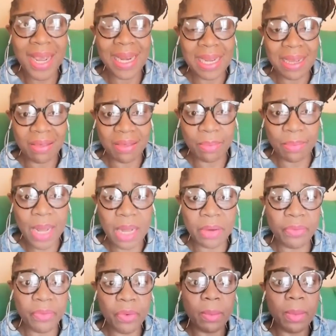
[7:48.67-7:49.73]
any other
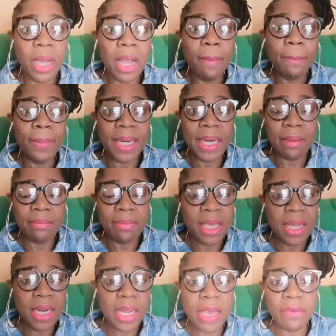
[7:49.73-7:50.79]
platform. But I
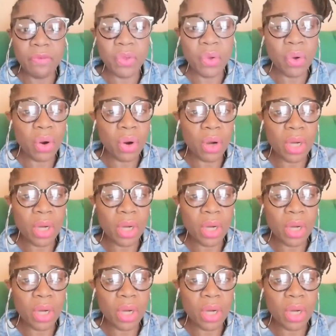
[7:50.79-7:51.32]
mean, if you're